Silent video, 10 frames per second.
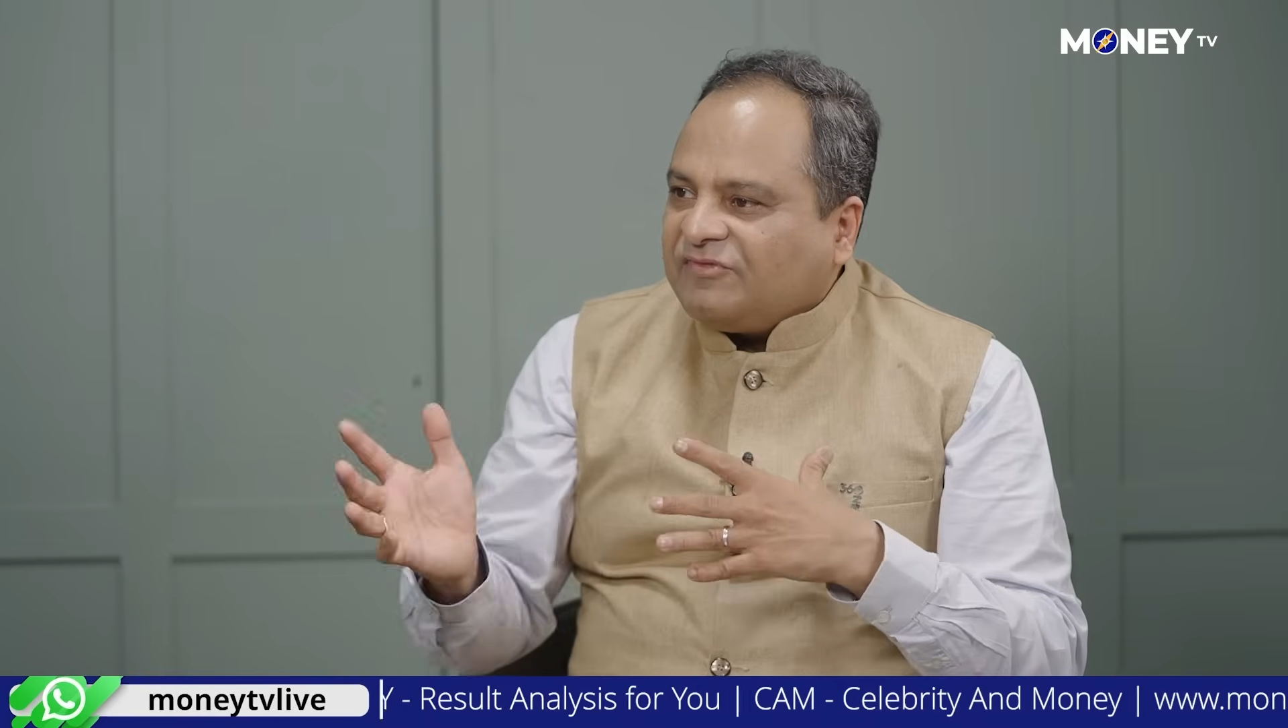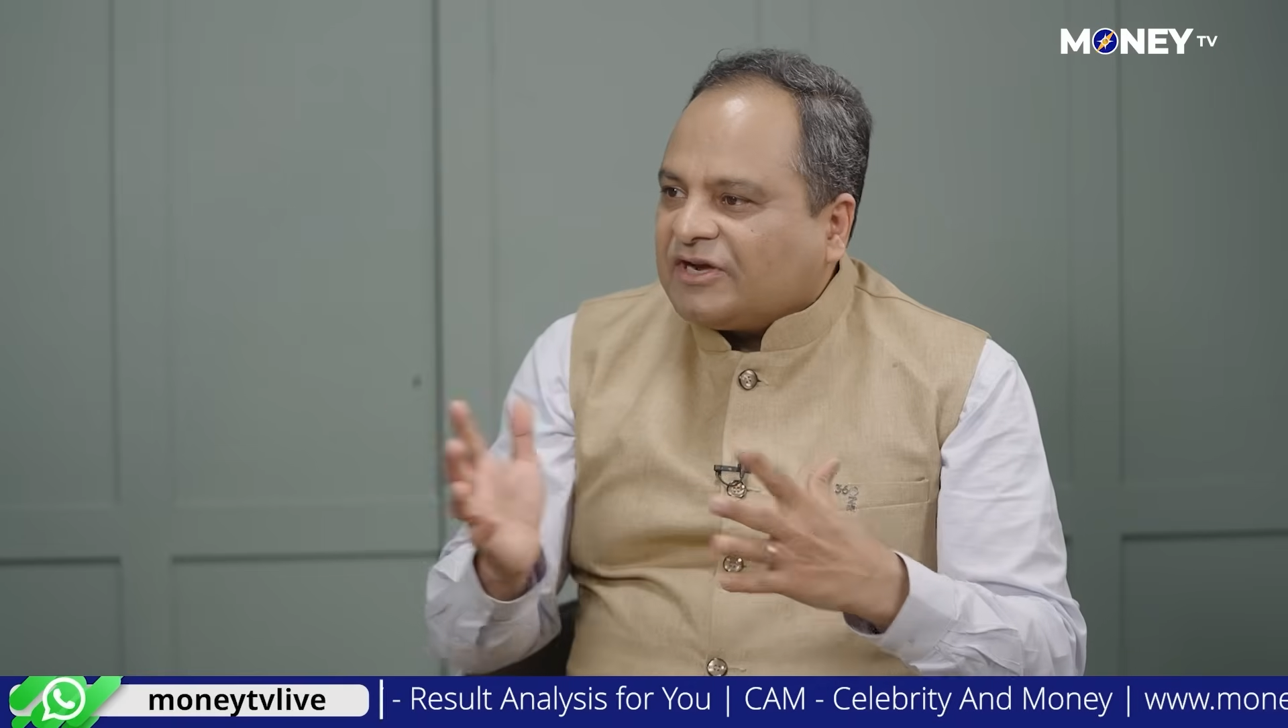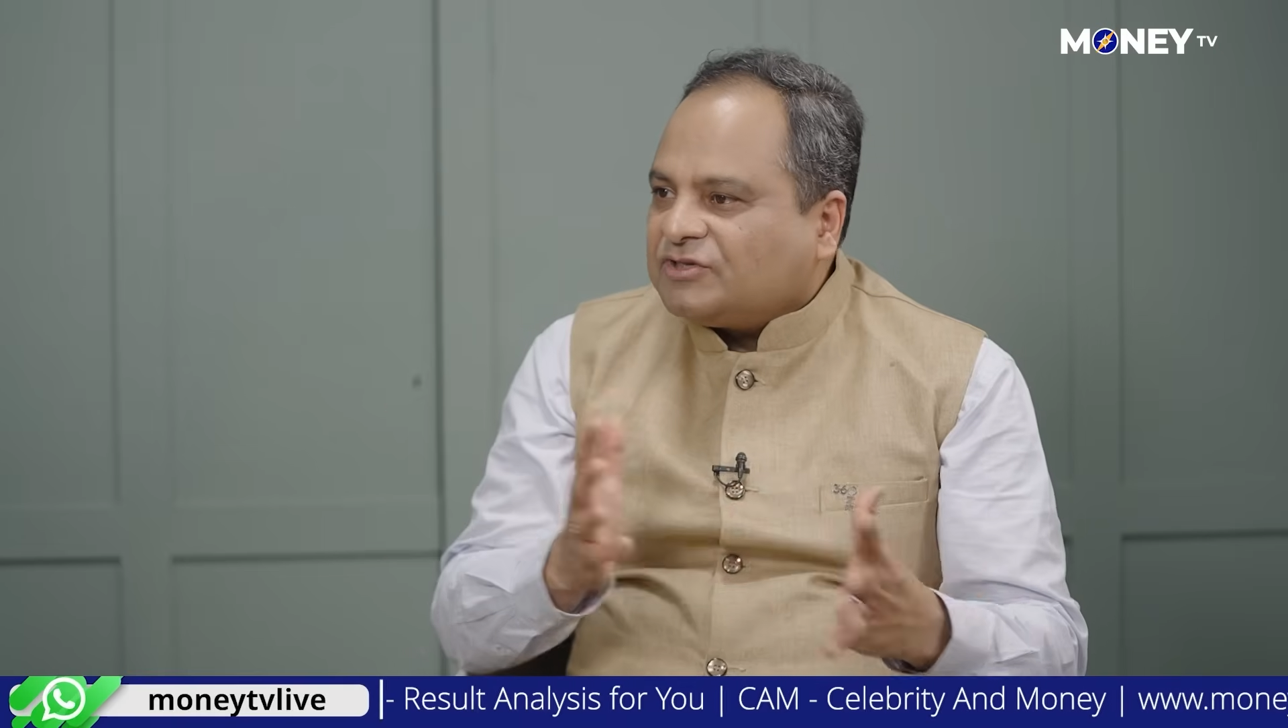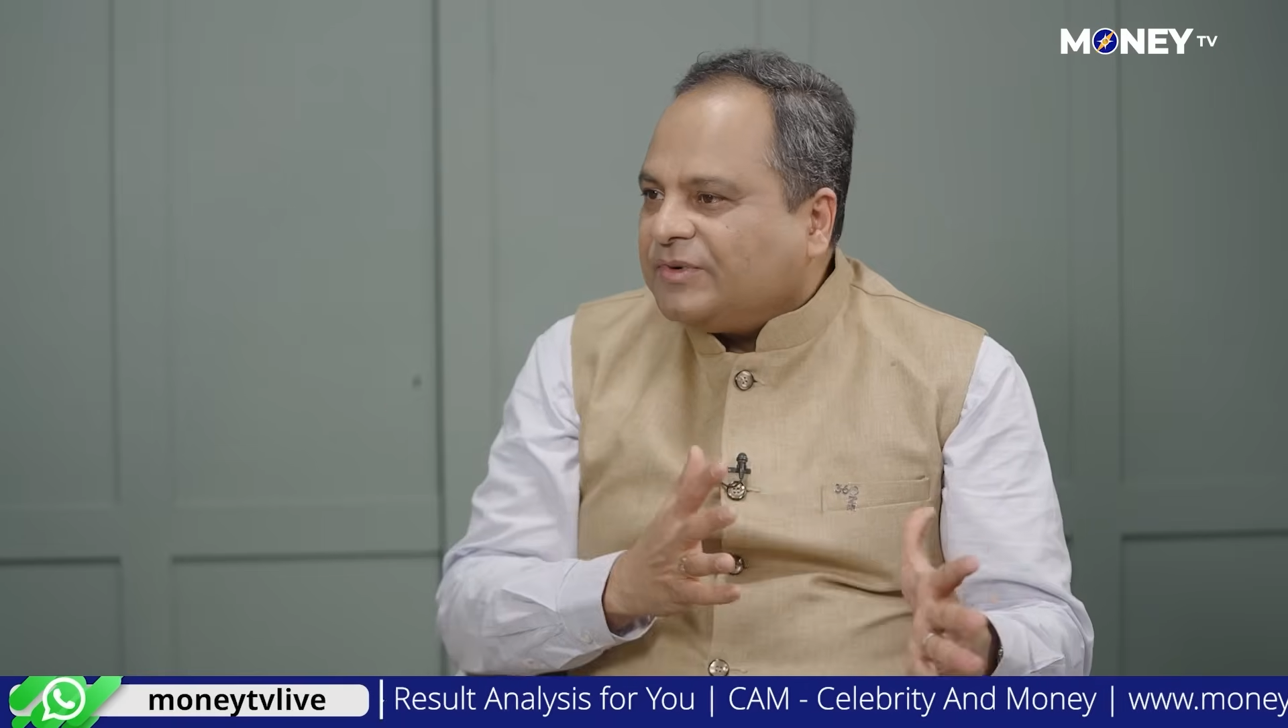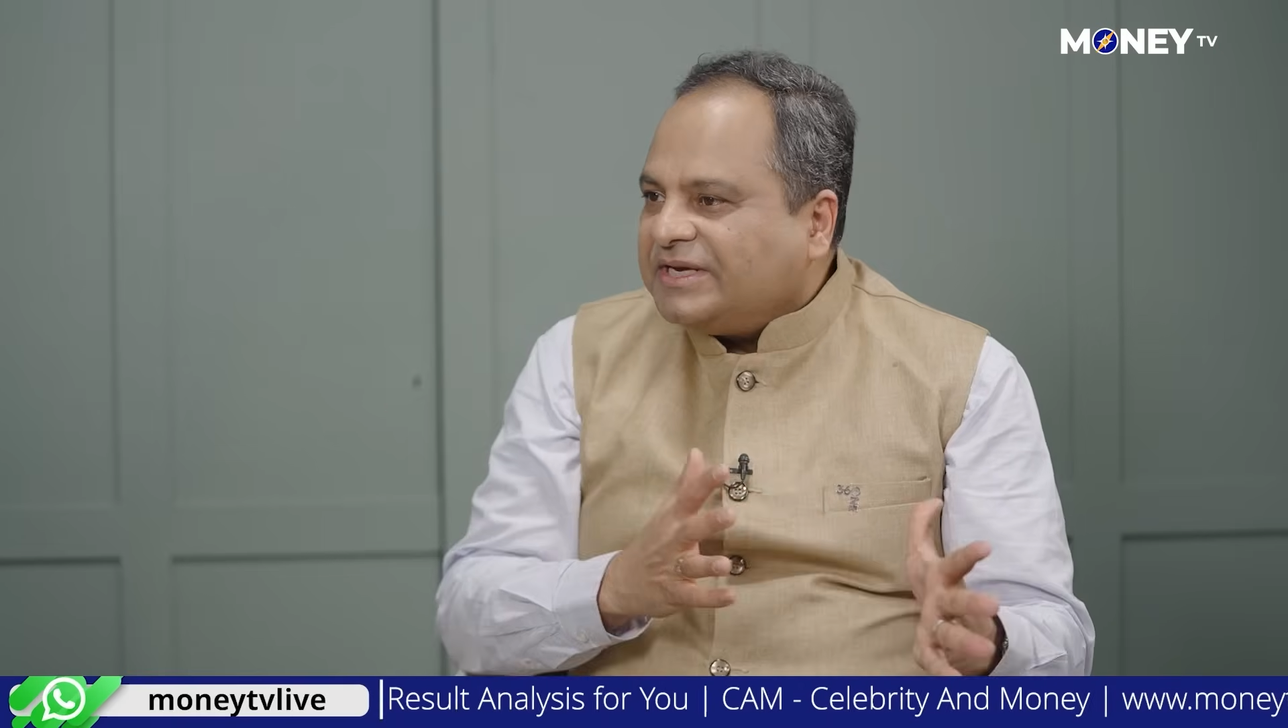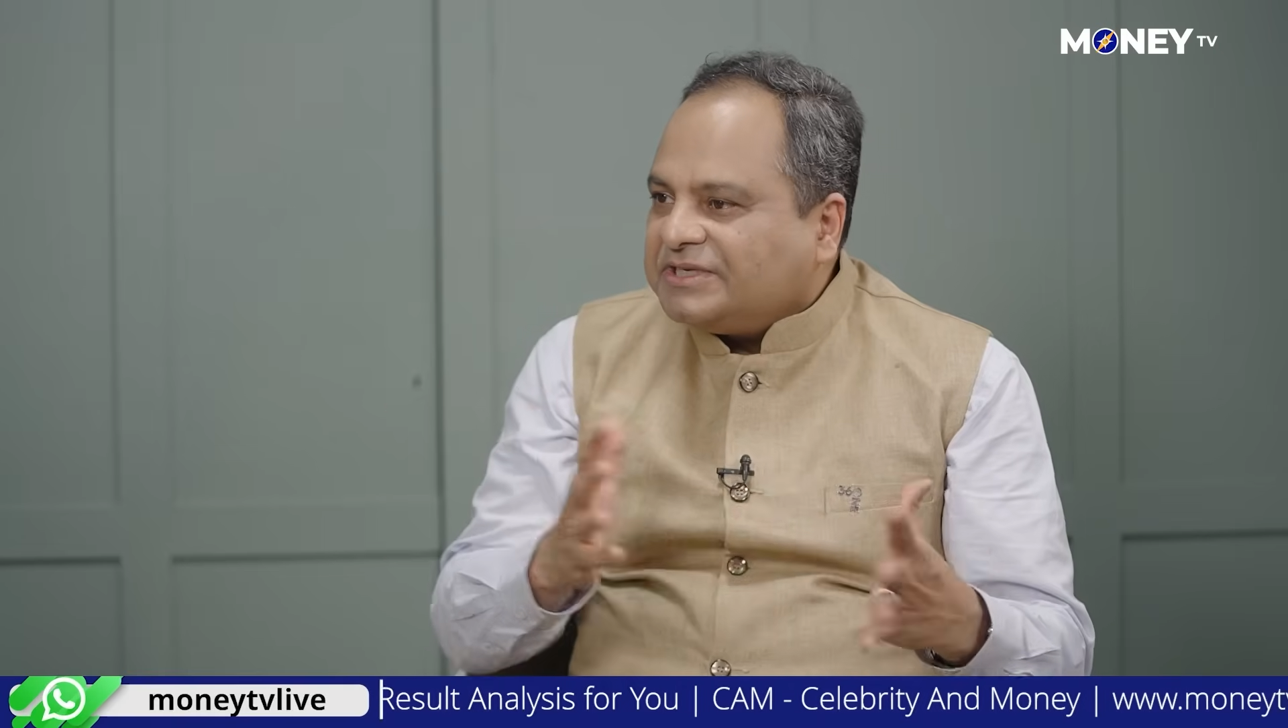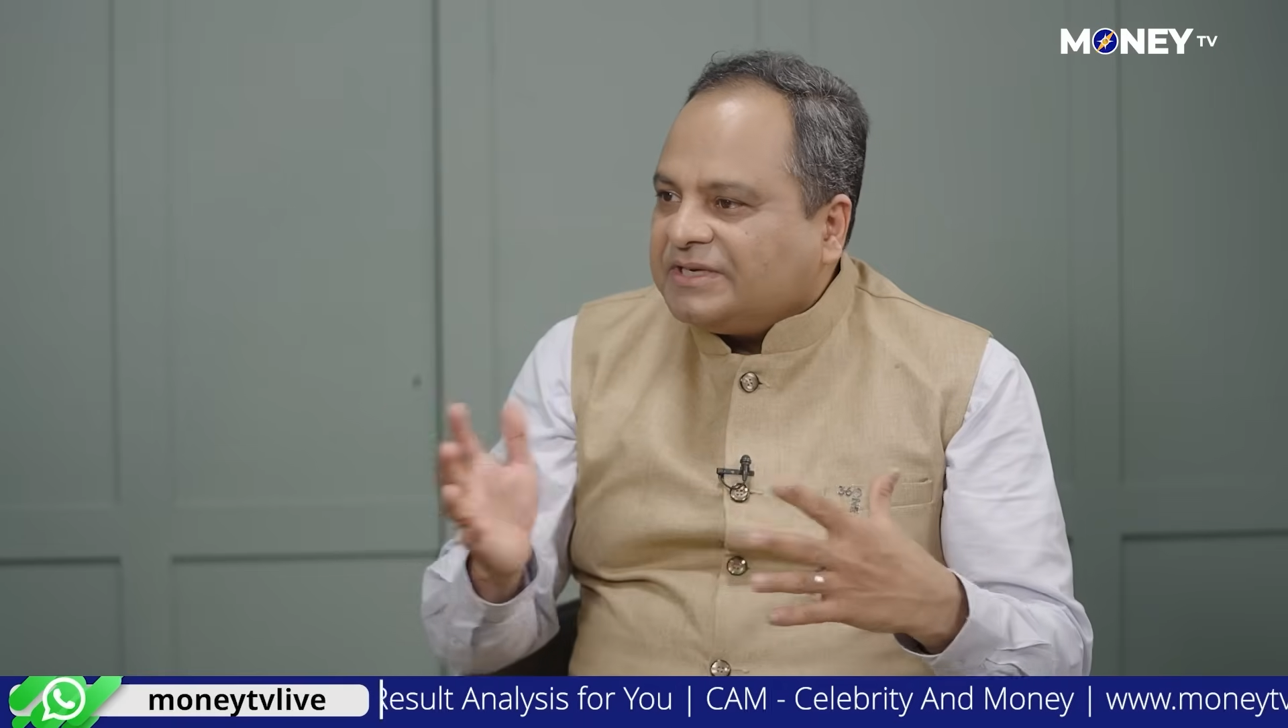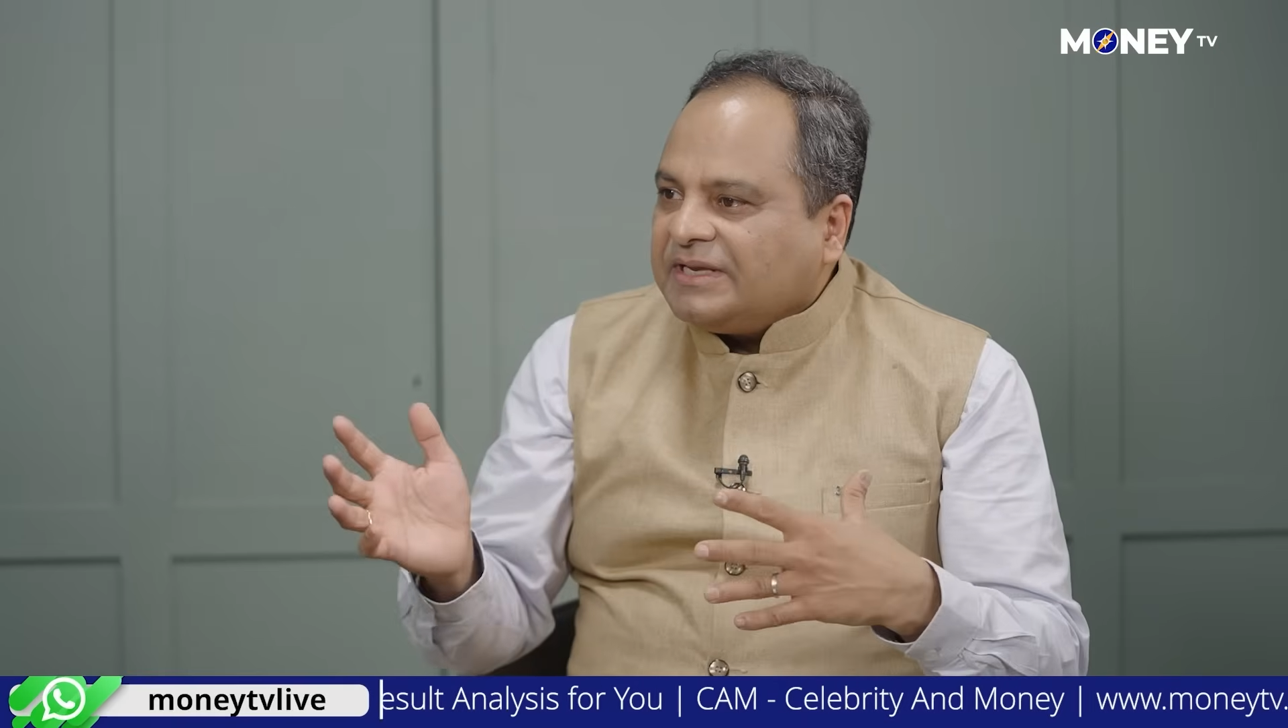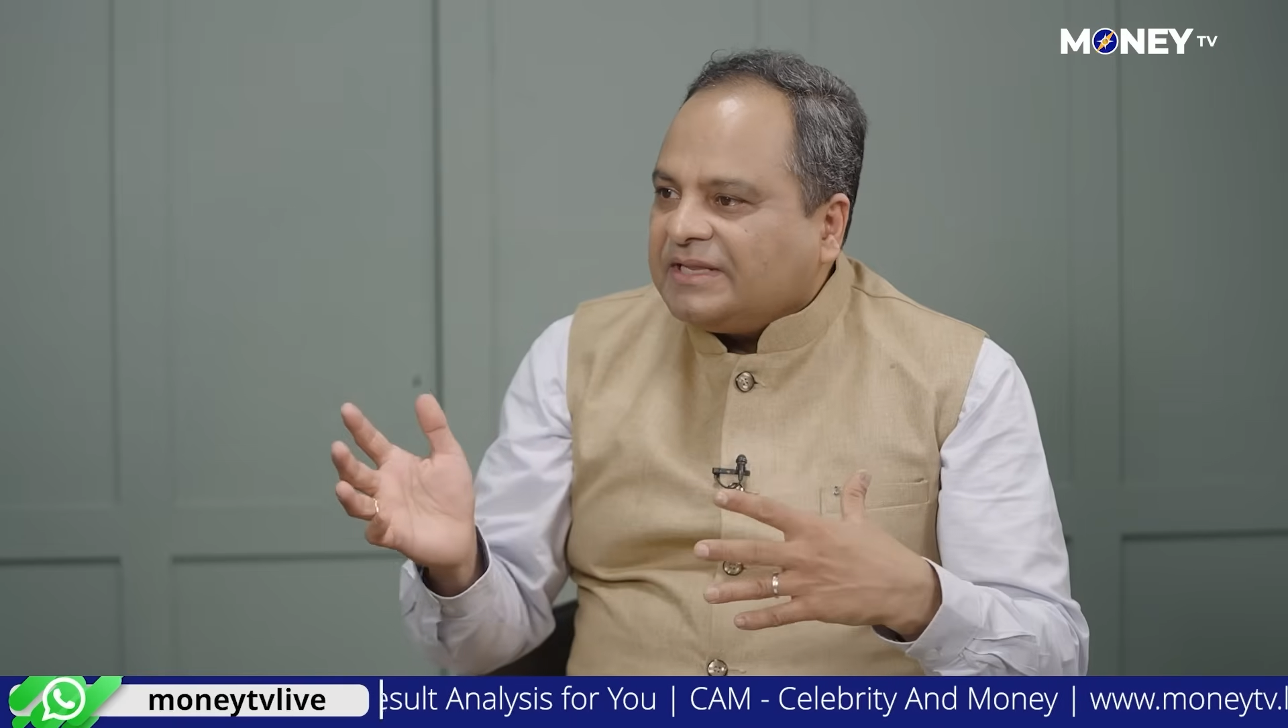fluctuation